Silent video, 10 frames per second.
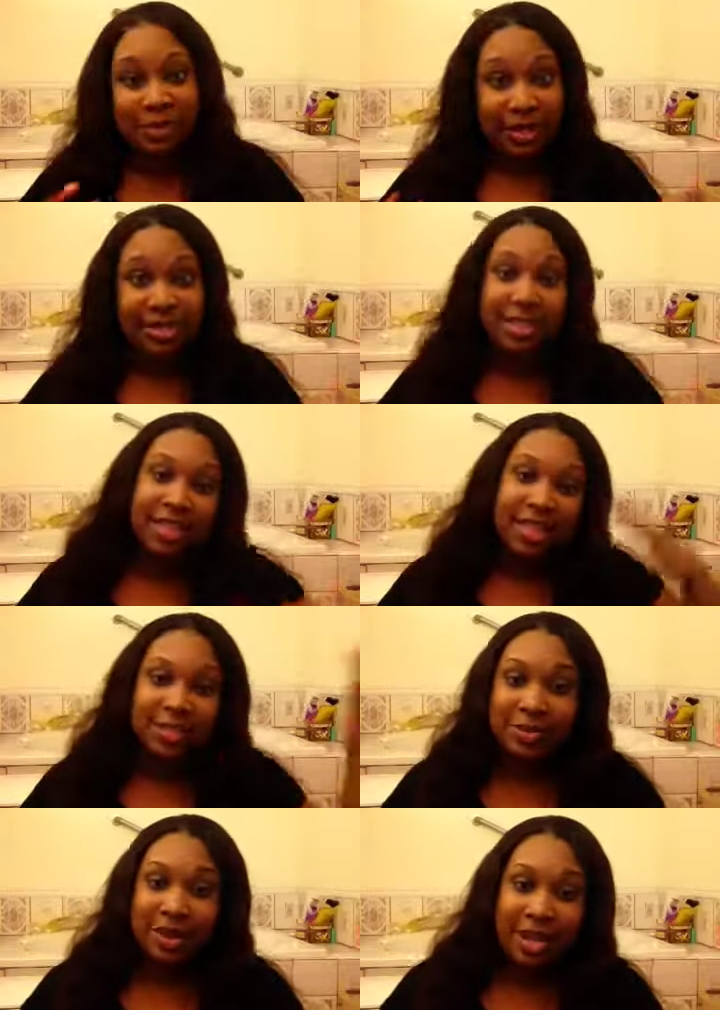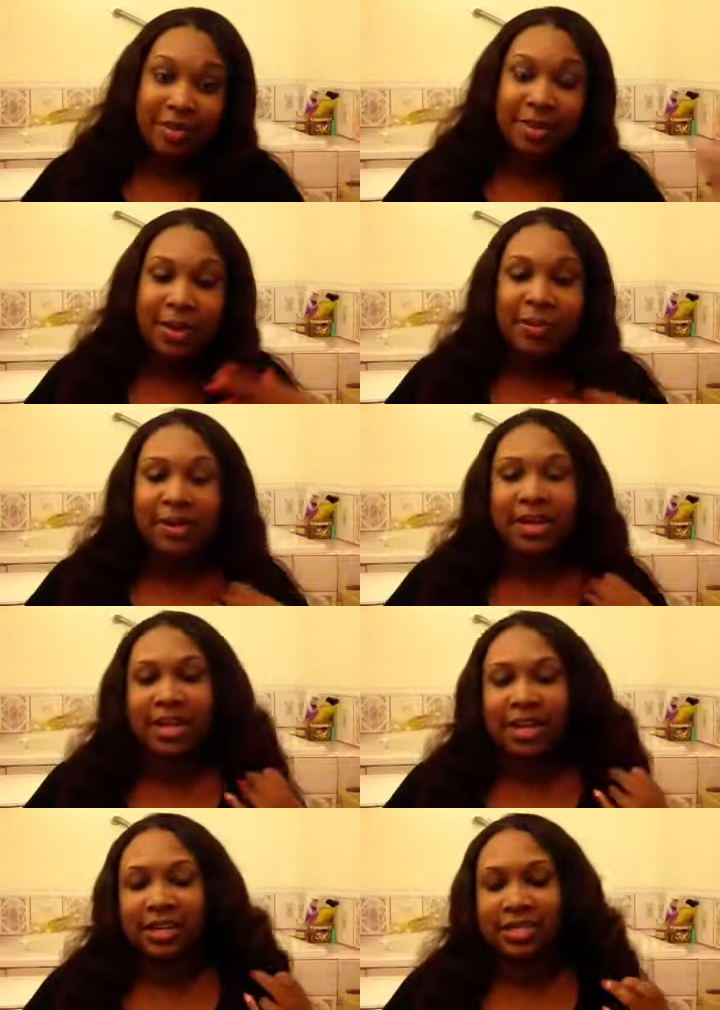like I said, last week I had a banquet and
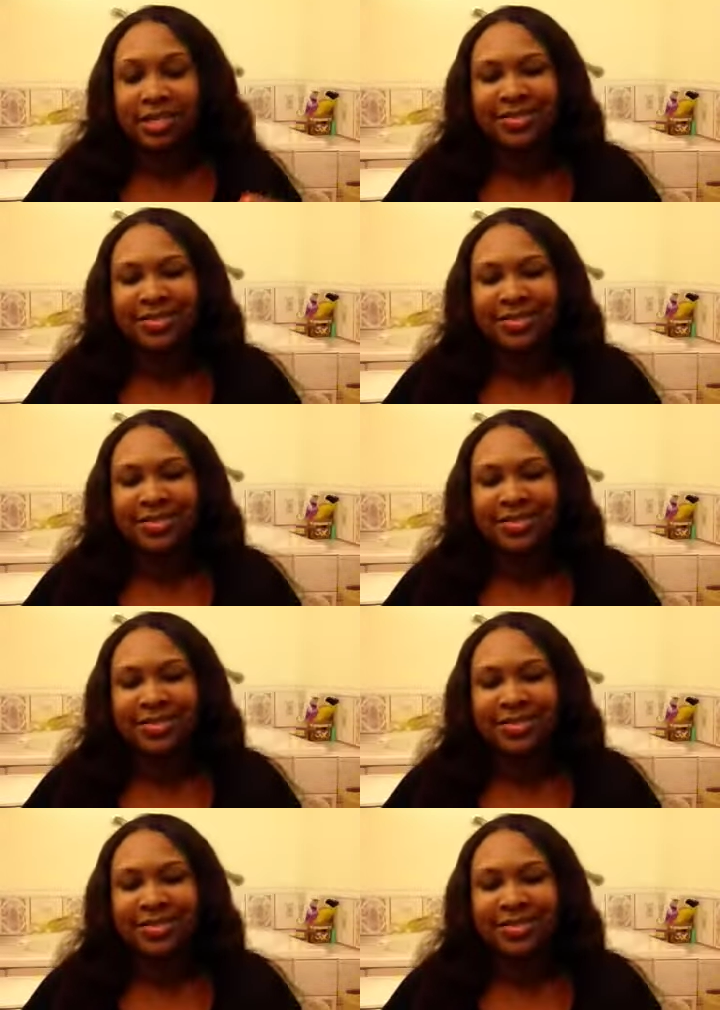I said,